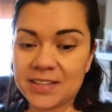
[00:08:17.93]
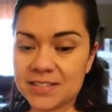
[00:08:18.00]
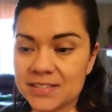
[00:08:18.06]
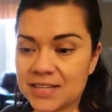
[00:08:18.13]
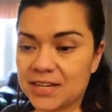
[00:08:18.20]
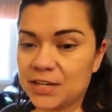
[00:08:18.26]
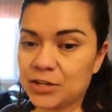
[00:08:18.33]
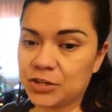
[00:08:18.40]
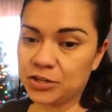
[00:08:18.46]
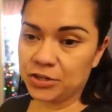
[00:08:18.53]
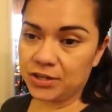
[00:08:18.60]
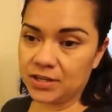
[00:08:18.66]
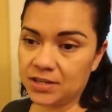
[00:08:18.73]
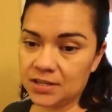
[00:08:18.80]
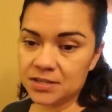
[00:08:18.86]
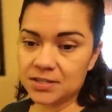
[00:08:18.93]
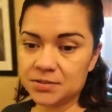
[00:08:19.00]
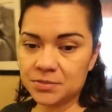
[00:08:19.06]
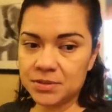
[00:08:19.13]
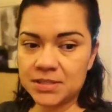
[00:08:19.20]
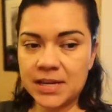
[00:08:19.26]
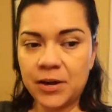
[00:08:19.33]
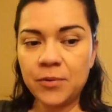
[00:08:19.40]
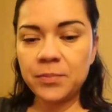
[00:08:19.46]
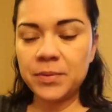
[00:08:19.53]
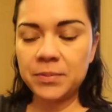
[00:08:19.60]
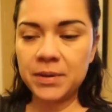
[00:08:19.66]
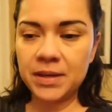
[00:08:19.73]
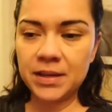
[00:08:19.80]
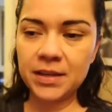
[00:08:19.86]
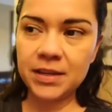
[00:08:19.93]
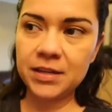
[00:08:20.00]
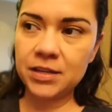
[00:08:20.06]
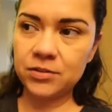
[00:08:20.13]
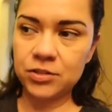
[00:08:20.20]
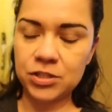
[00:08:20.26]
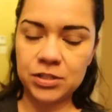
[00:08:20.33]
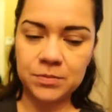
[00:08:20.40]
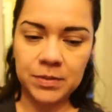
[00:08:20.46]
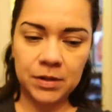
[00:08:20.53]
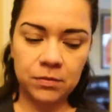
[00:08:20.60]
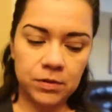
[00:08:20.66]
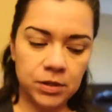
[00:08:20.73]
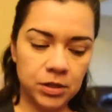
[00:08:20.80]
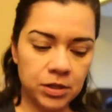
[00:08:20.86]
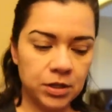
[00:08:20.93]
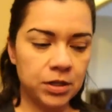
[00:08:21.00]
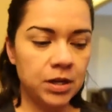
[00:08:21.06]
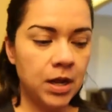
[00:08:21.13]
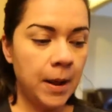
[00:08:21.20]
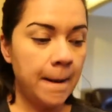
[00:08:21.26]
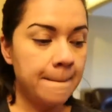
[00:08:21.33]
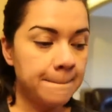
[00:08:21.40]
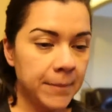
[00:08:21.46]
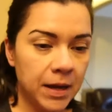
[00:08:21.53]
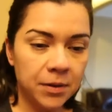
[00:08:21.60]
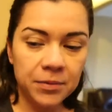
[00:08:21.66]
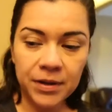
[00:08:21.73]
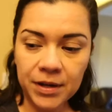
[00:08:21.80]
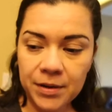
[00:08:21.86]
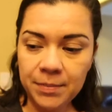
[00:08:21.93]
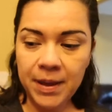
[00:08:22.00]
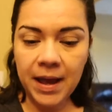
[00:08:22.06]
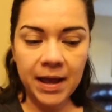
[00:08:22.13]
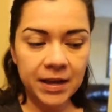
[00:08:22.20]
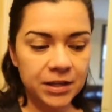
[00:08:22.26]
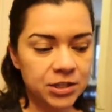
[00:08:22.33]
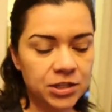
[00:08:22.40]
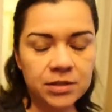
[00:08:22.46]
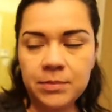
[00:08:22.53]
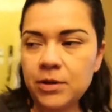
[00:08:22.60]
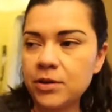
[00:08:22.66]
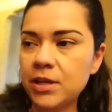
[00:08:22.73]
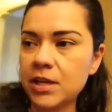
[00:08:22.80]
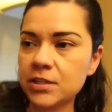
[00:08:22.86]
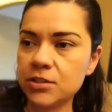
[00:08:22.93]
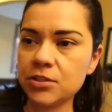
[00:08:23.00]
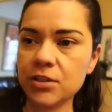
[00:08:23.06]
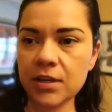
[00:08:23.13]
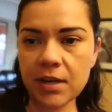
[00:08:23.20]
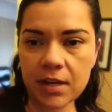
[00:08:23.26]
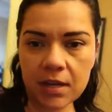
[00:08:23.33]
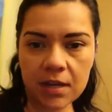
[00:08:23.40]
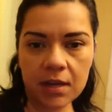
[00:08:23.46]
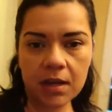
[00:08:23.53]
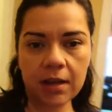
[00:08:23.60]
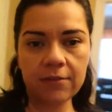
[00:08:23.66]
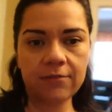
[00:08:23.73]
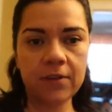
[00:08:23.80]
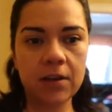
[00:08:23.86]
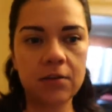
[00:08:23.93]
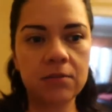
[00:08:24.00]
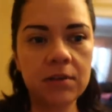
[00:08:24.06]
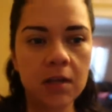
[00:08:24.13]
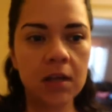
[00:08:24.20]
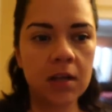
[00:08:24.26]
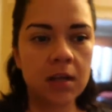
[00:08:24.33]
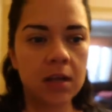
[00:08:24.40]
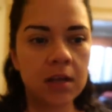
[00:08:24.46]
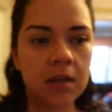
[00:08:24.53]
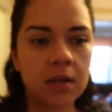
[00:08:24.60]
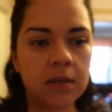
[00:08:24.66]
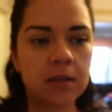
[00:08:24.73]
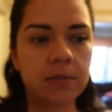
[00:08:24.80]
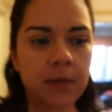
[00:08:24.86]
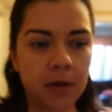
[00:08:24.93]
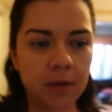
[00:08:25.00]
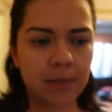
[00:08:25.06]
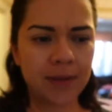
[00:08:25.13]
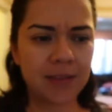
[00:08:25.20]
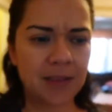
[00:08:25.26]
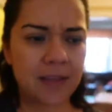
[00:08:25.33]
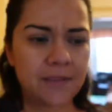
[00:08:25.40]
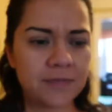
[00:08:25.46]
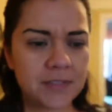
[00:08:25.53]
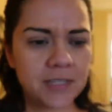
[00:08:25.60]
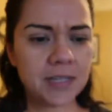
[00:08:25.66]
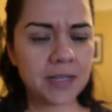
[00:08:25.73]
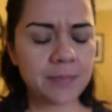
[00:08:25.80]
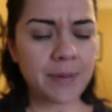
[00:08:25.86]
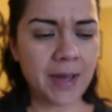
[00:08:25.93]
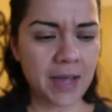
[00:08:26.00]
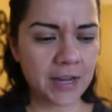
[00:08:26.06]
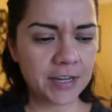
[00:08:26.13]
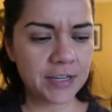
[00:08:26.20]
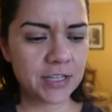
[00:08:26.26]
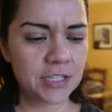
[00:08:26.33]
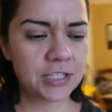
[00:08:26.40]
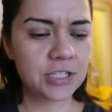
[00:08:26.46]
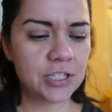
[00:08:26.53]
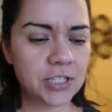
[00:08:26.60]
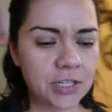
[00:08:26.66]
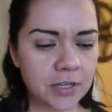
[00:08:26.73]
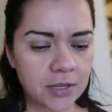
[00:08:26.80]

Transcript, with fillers: He's getting a cookie. He was helping me and he's just being really good. But we got a package in the mail. Yesterday, I found the mailman left a package